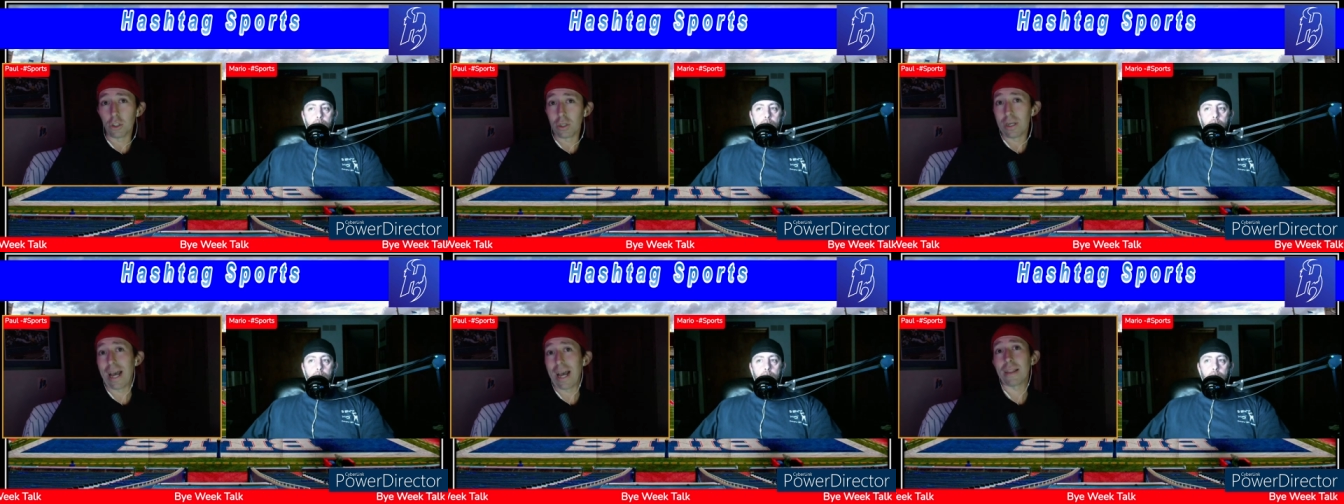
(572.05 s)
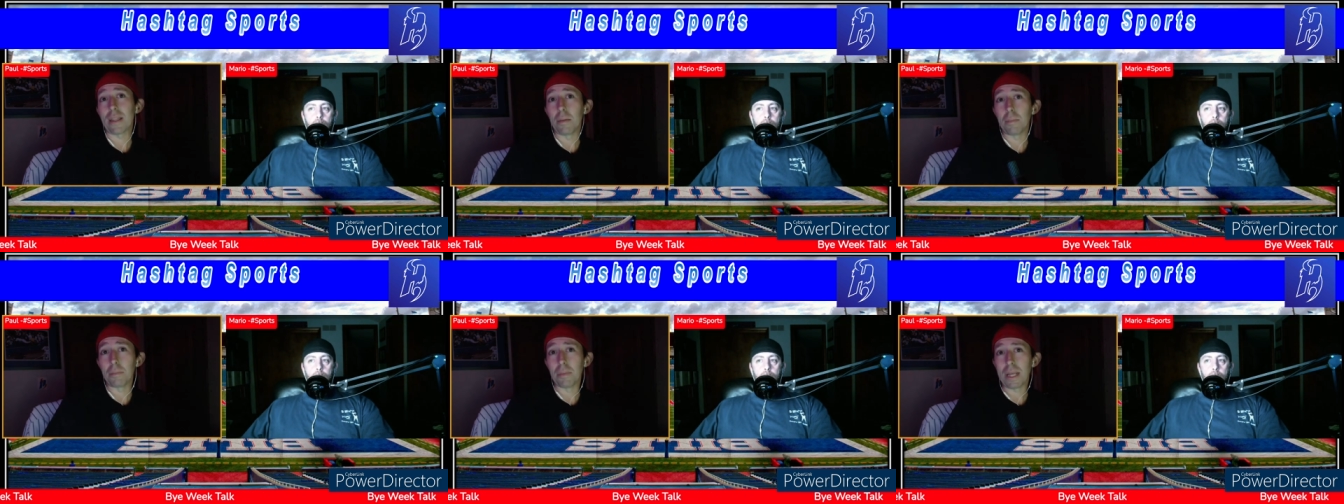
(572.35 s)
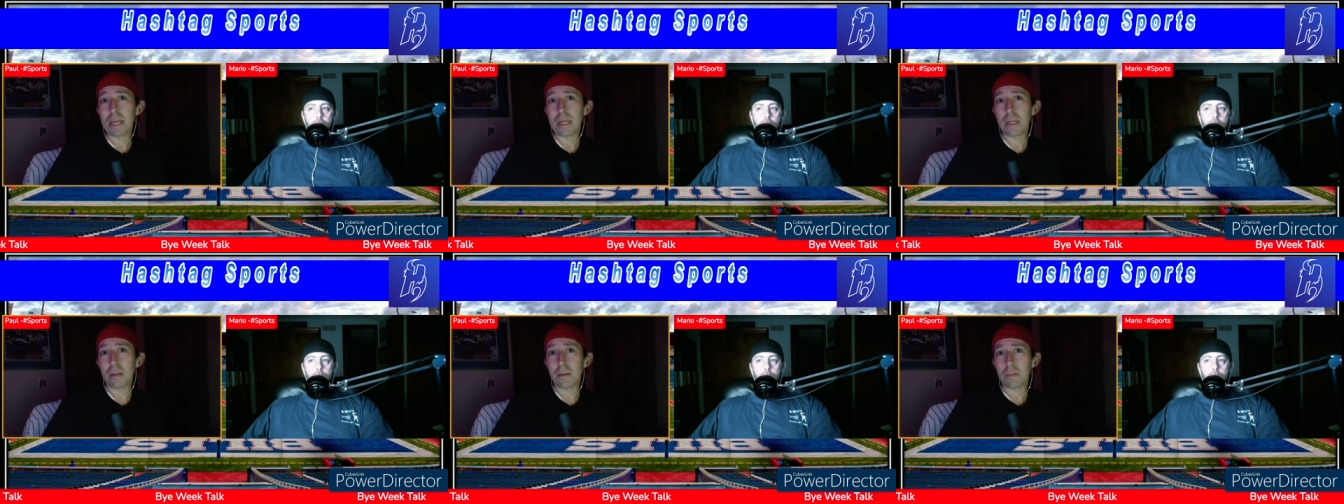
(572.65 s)
You got them
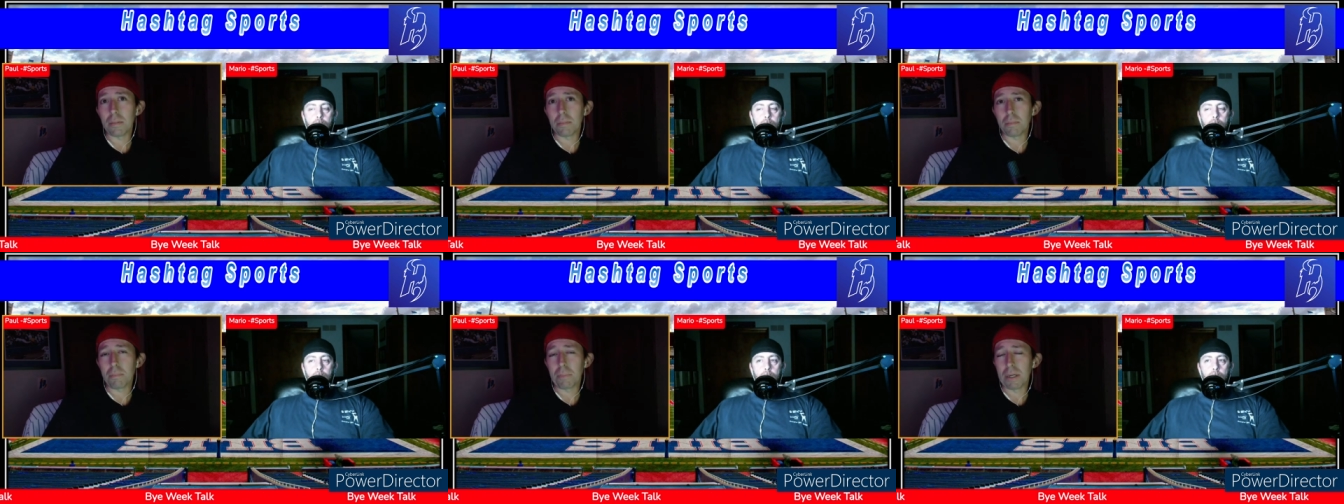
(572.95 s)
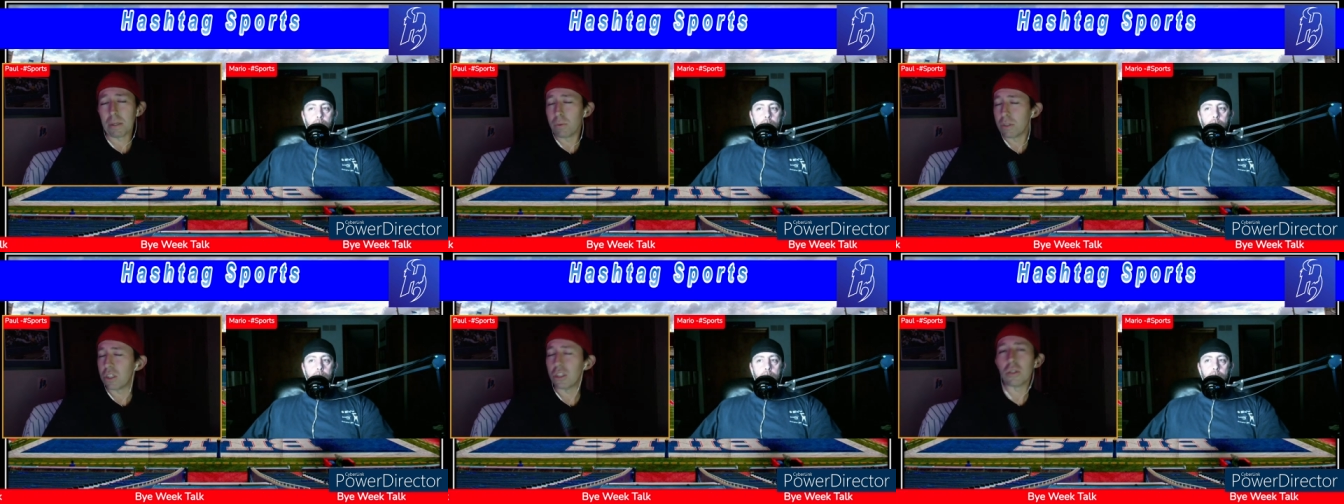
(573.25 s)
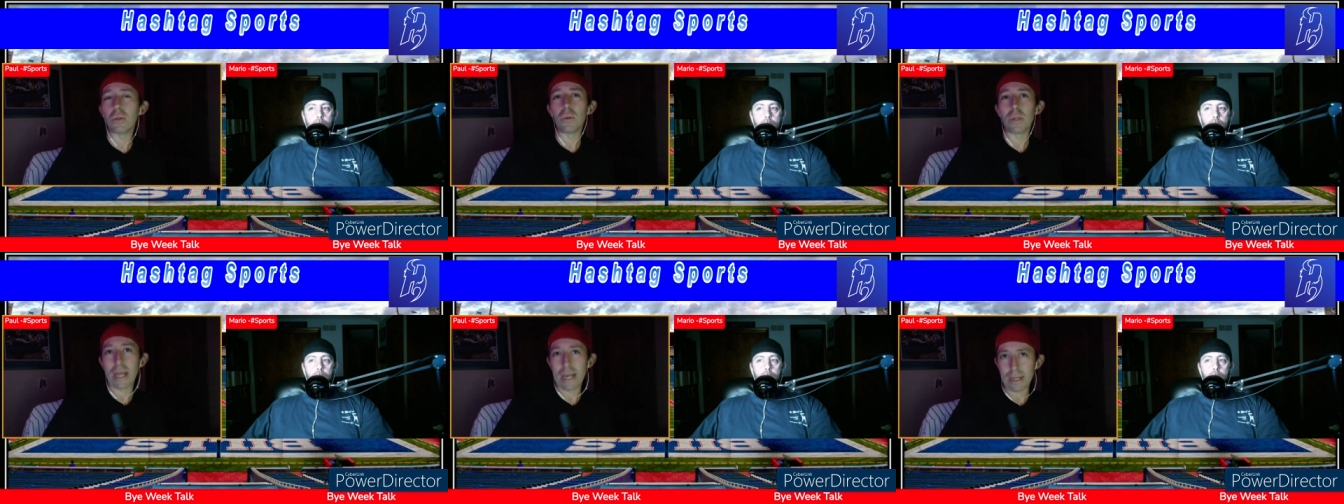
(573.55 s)
late, but it was
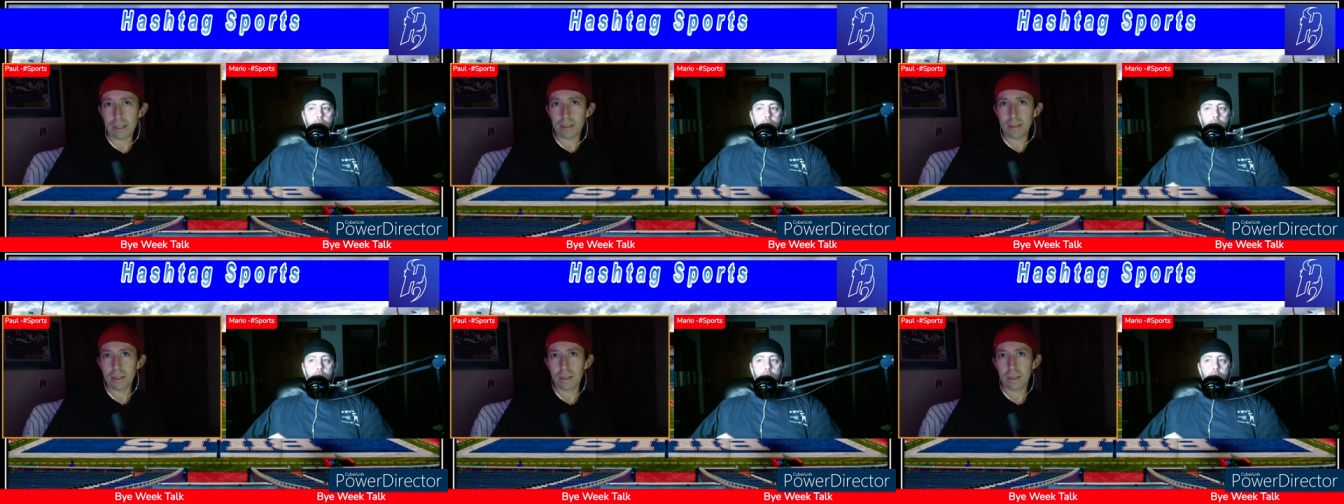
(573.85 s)
too late,